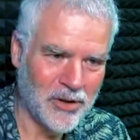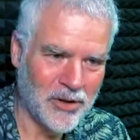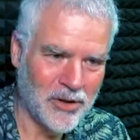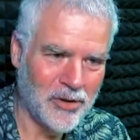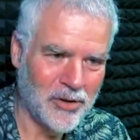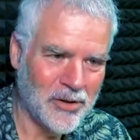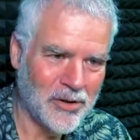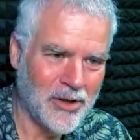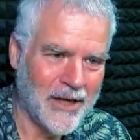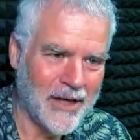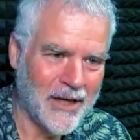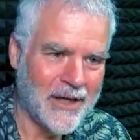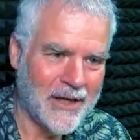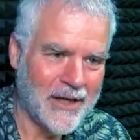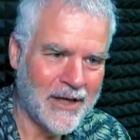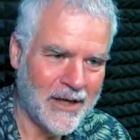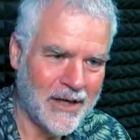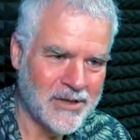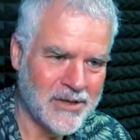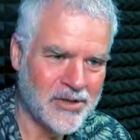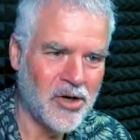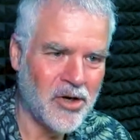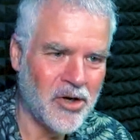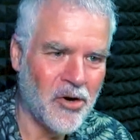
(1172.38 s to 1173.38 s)
it looked like
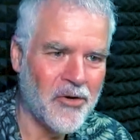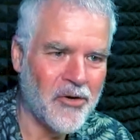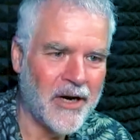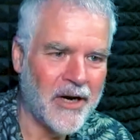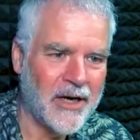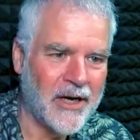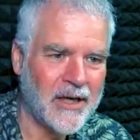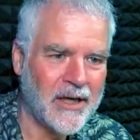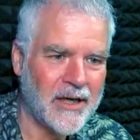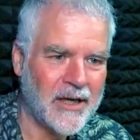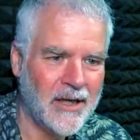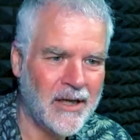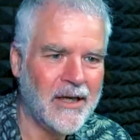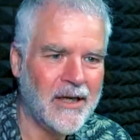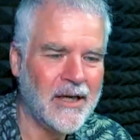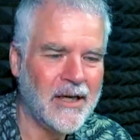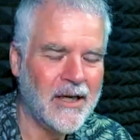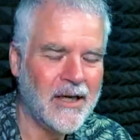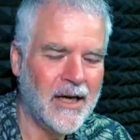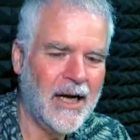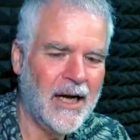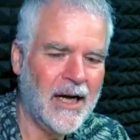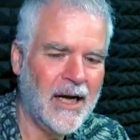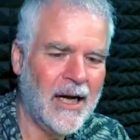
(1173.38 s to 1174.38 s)
historically. Yeah.
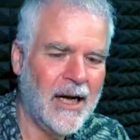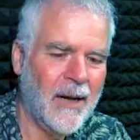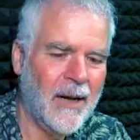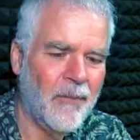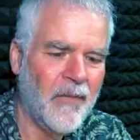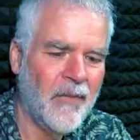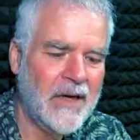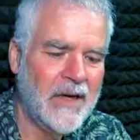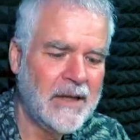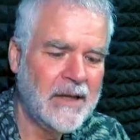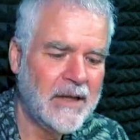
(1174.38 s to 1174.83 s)
Um,